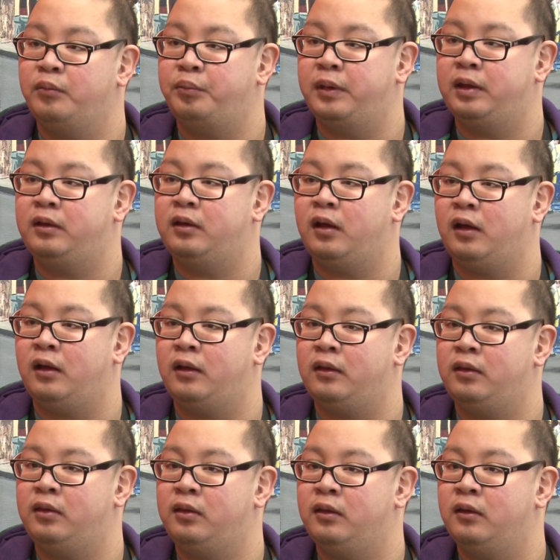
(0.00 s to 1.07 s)

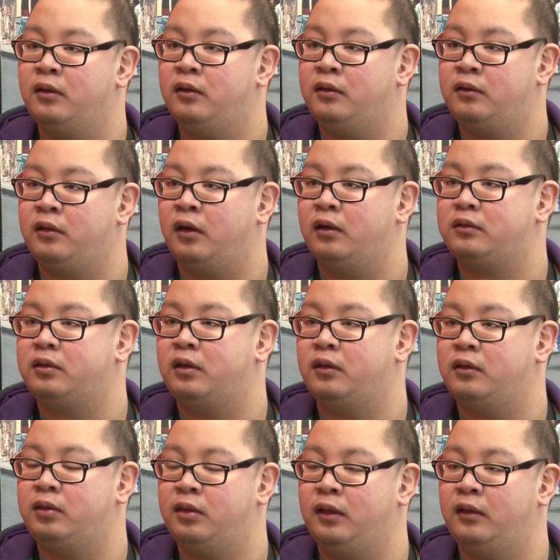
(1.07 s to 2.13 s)
because
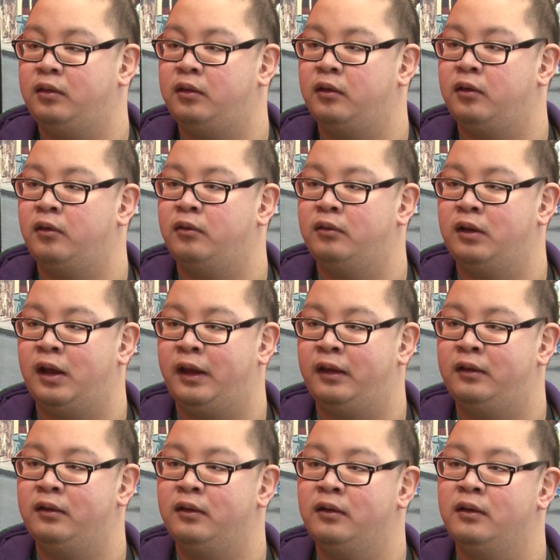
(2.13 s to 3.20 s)
doctors need to know
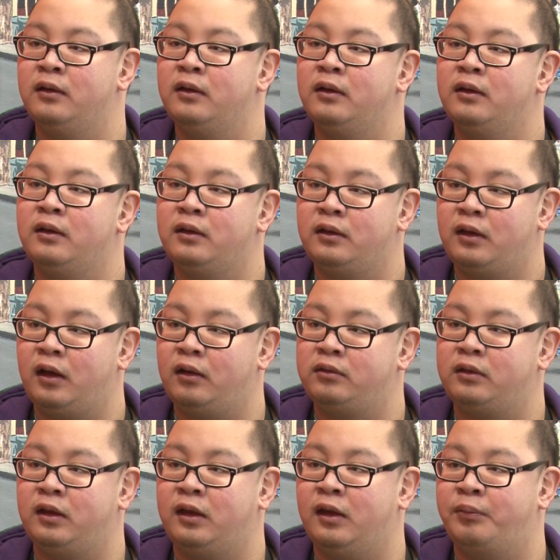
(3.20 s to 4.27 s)
like how
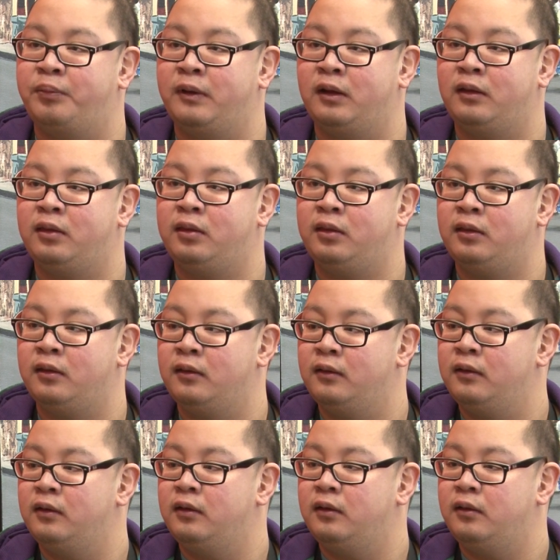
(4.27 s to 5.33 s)
to give us
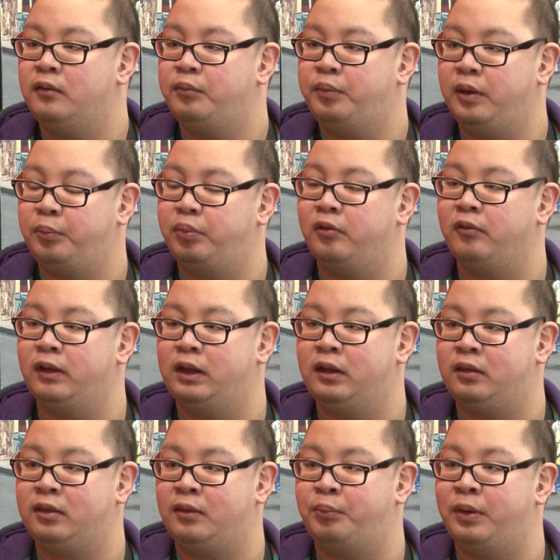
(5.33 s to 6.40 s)
people with
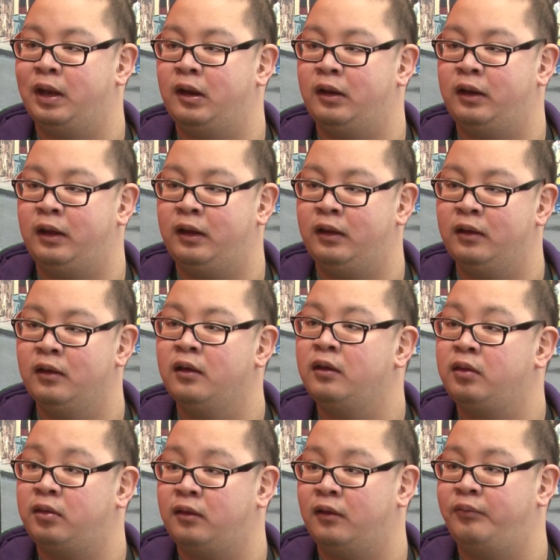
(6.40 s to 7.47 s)
disability
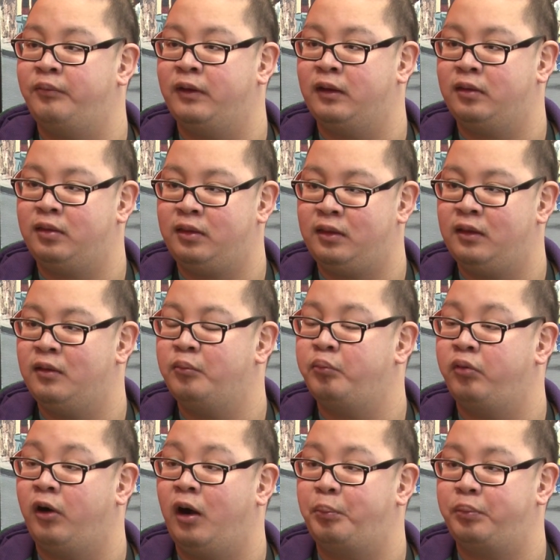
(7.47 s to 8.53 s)
service
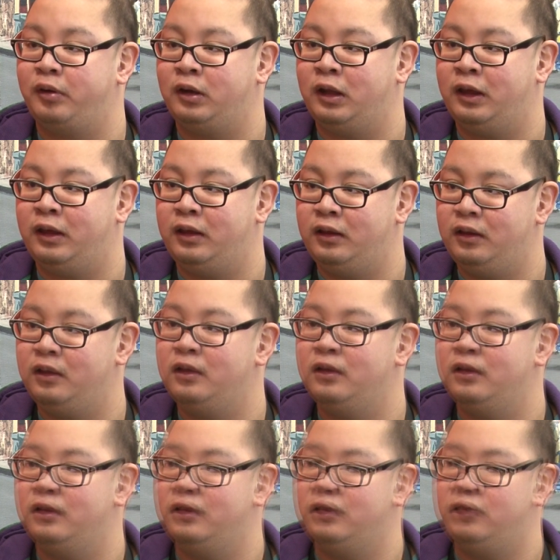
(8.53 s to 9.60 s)
properly,
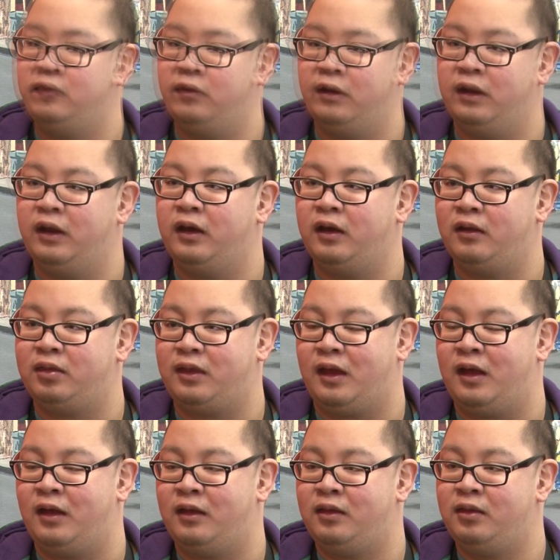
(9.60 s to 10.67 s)
treating us
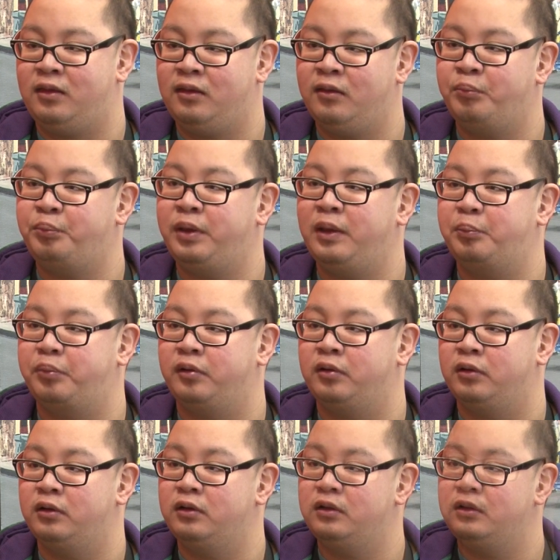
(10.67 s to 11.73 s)
as
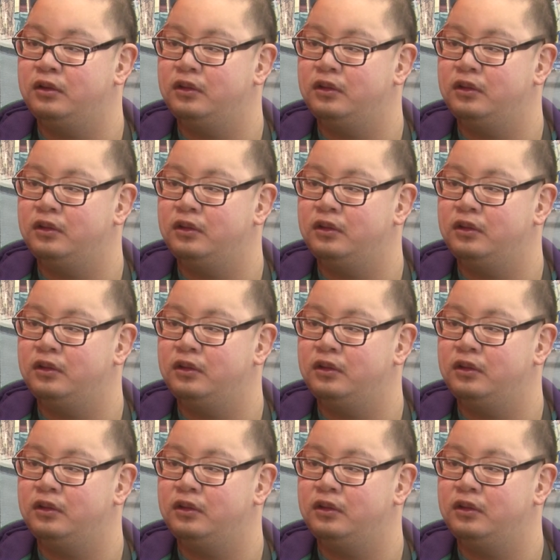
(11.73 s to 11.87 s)
people.